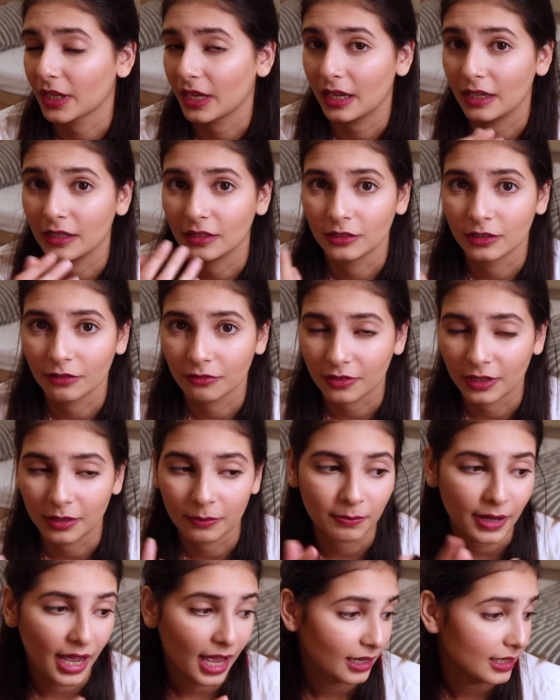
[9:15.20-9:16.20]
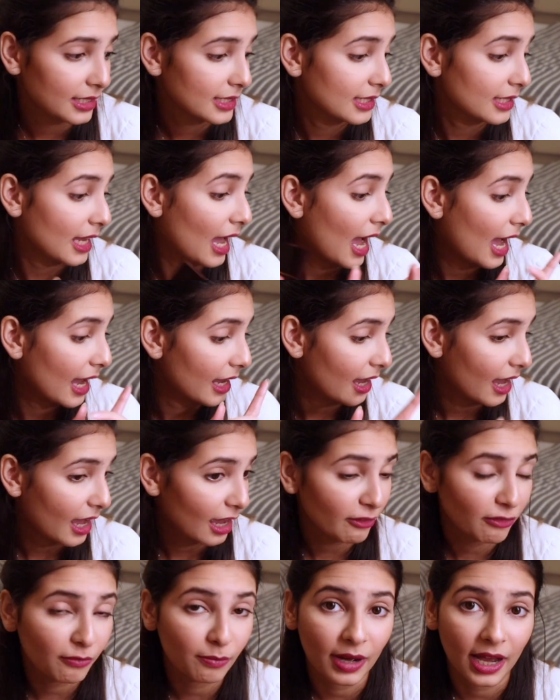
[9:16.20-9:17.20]
in different palettes. I
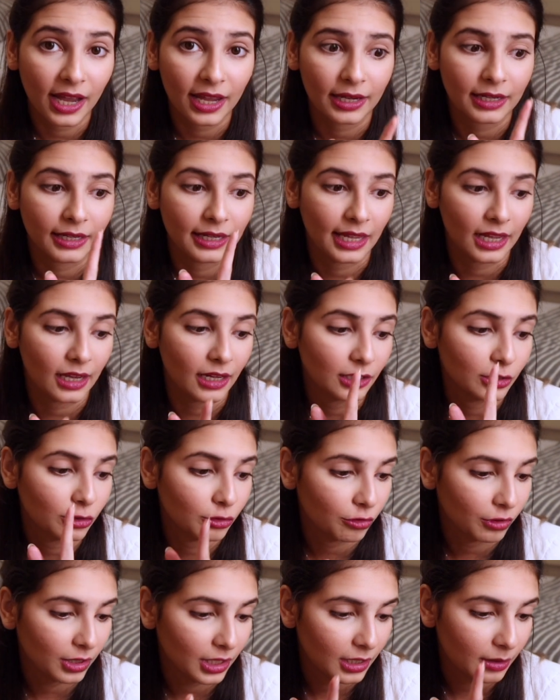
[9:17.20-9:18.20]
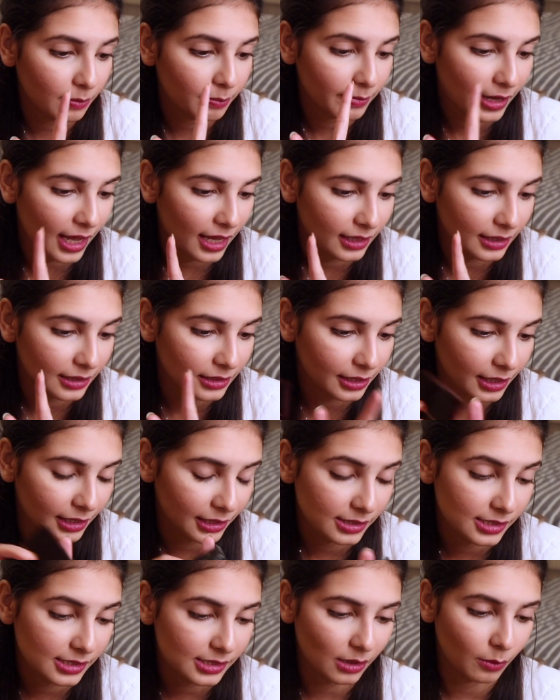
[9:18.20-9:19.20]
have my Naked 3 palette
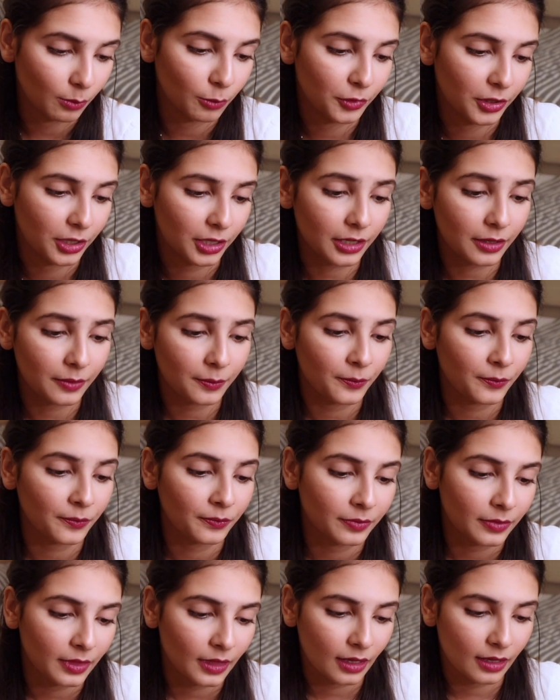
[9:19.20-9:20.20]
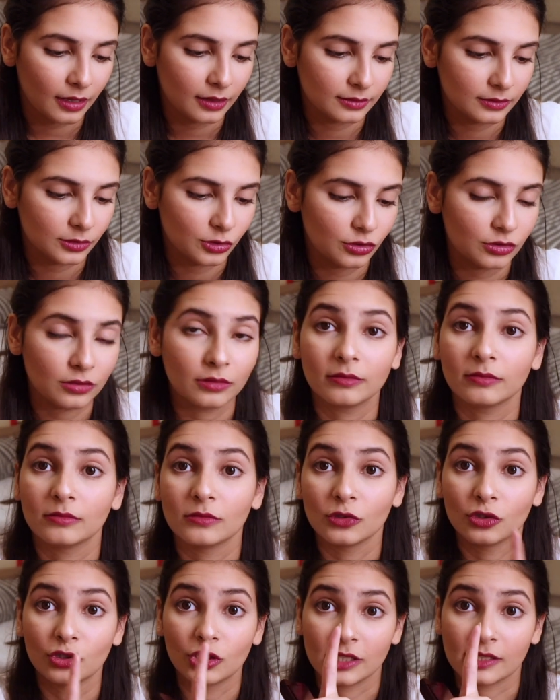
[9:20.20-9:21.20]
here somewhere,
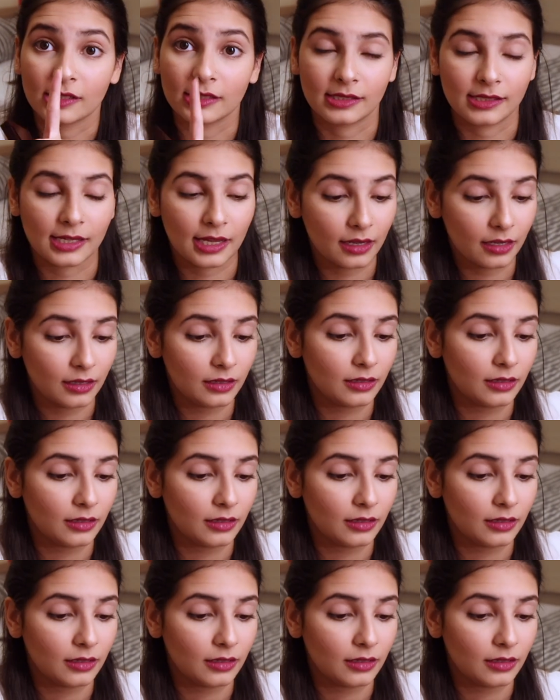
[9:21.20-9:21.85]
just a second.